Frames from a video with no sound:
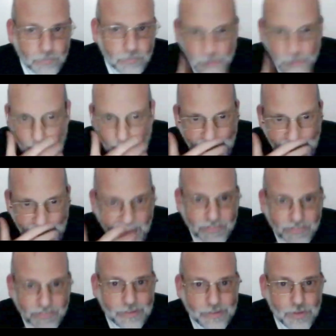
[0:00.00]

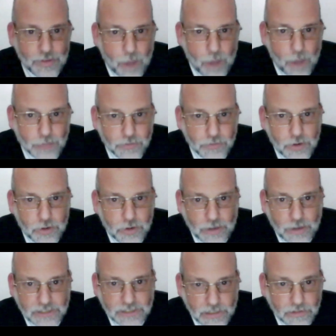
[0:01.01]
havoc. They're responsible for
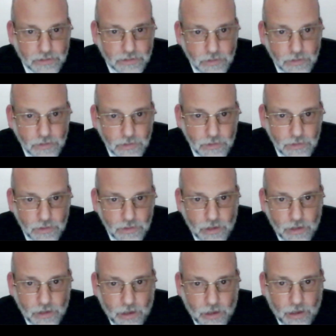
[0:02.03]
crushing
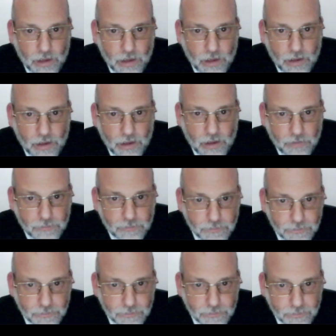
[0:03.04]

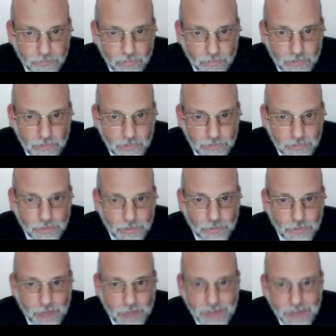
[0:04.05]

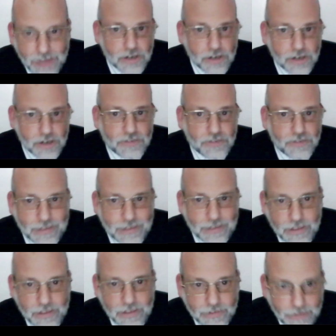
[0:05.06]
certain lectures,
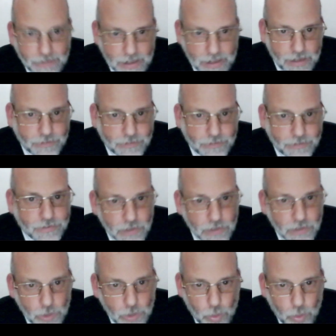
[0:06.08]
fatigue in the knees,
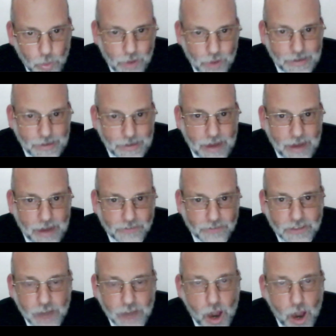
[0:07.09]
wearing out of
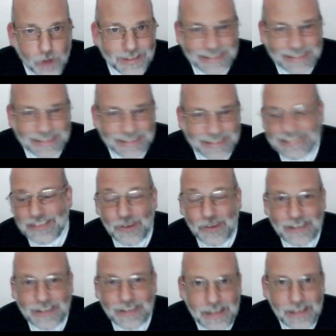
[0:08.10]
clothes.
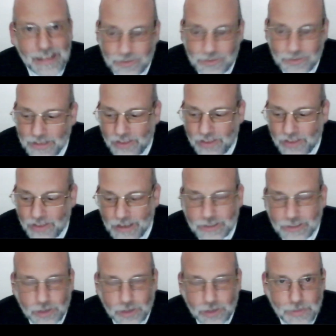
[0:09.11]
just when you
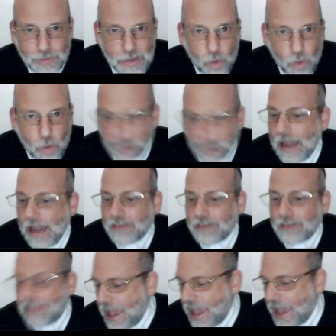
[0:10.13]
thought your clothes were being worn out,
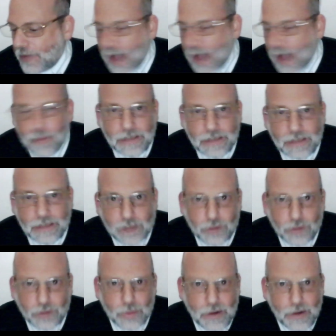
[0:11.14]
just say, hey, why did my
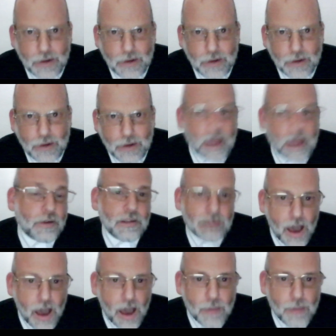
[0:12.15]
clothes wear out?
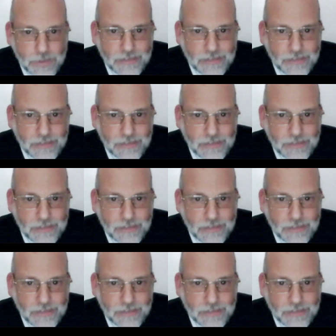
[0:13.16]
Oh, it must be